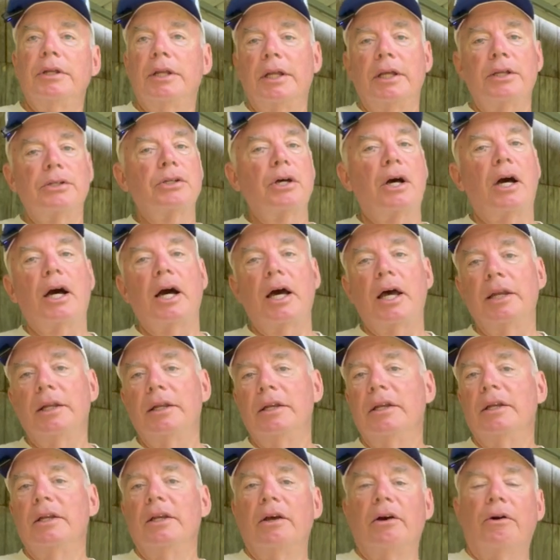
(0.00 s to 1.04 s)
and it's hot,
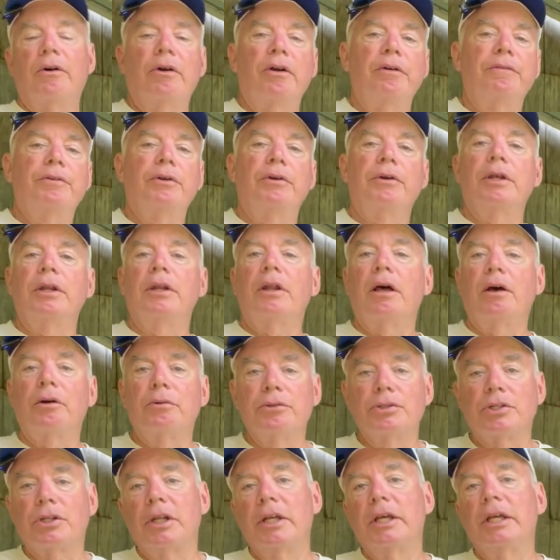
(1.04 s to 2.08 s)
or if you're in
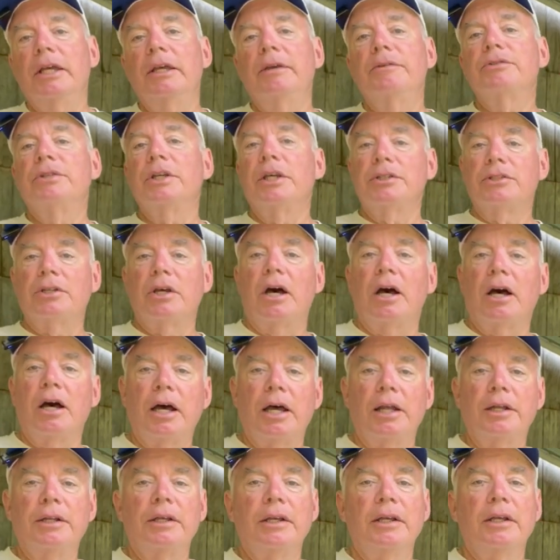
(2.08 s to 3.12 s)
long sleeves, it's
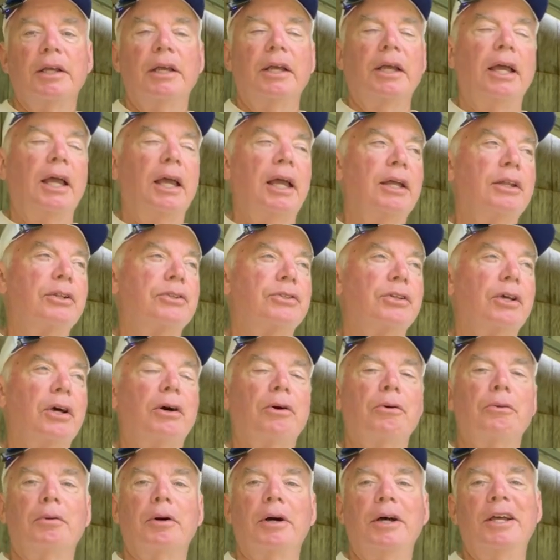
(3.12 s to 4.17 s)
hot. And
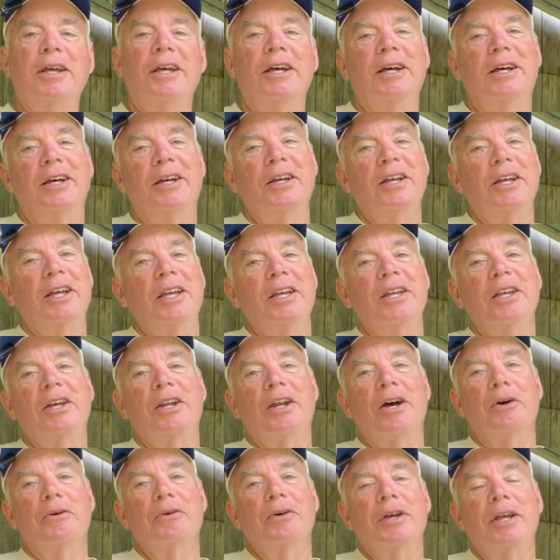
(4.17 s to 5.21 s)
so,
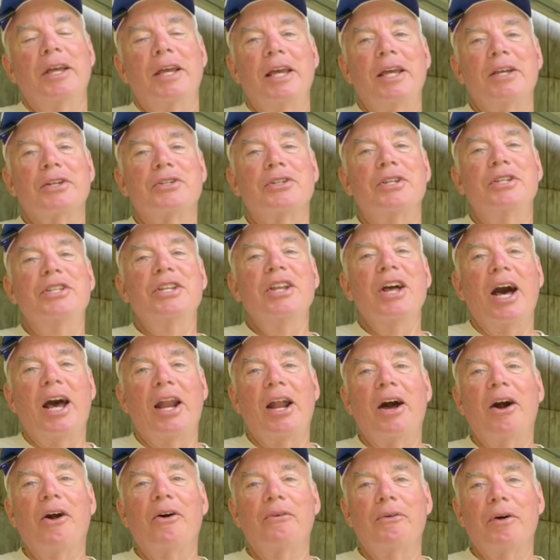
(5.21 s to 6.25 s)
it's not
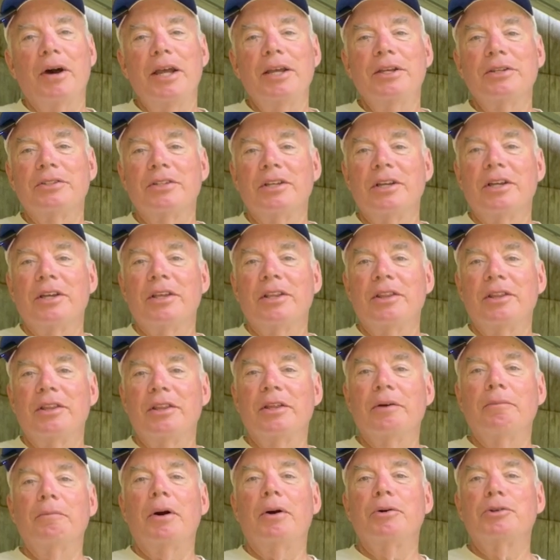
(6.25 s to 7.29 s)
always
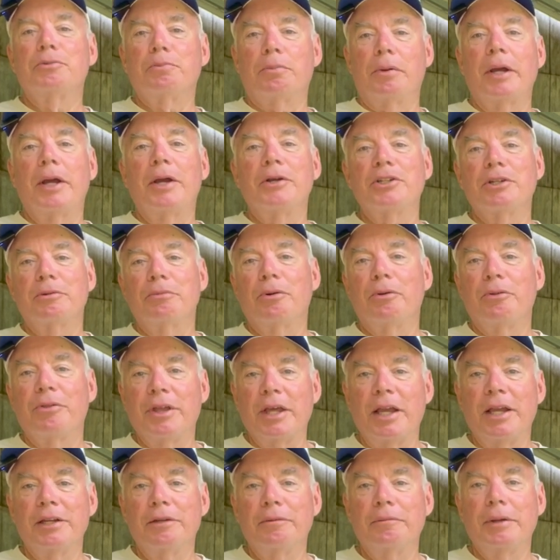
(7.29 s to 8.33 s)
the most pleasurable
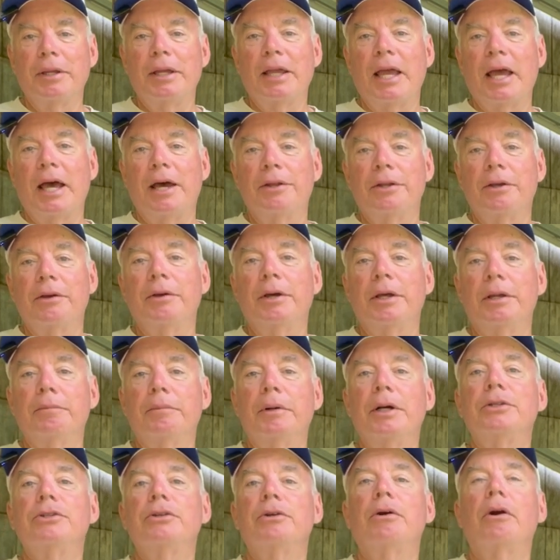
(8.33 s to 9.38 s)
thing to be out doing,
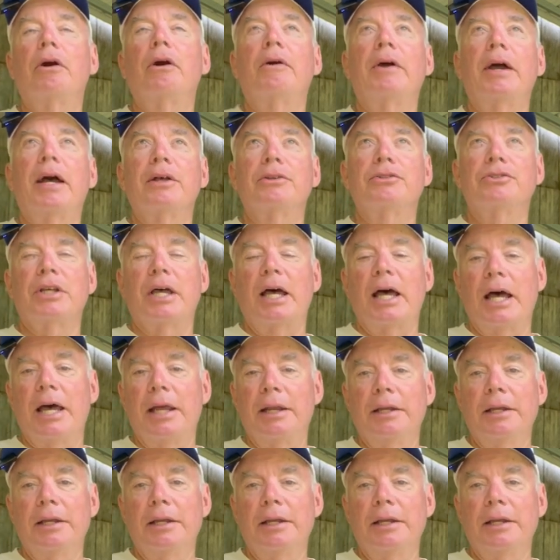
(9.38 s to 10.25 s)
but you are outside.